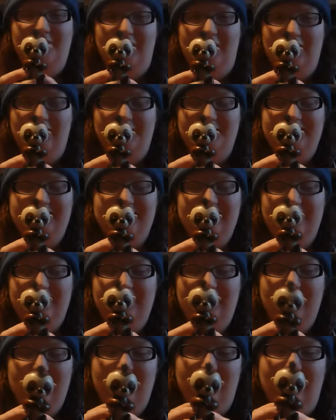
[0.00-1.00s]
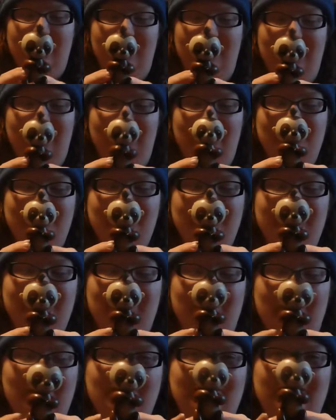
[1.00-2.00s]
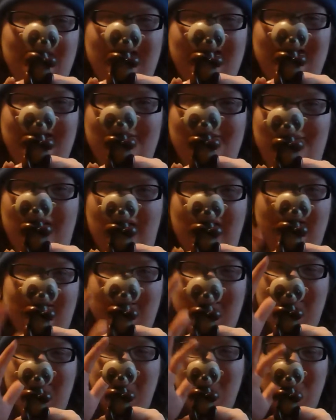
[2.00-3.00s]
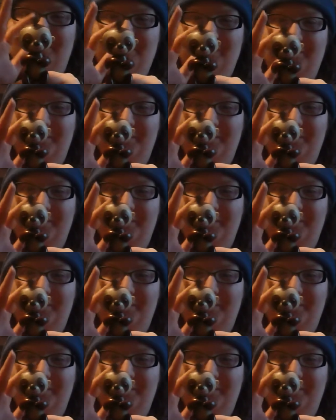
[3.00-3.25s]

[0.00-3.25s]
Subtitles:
mom's. So, she got to unbox her.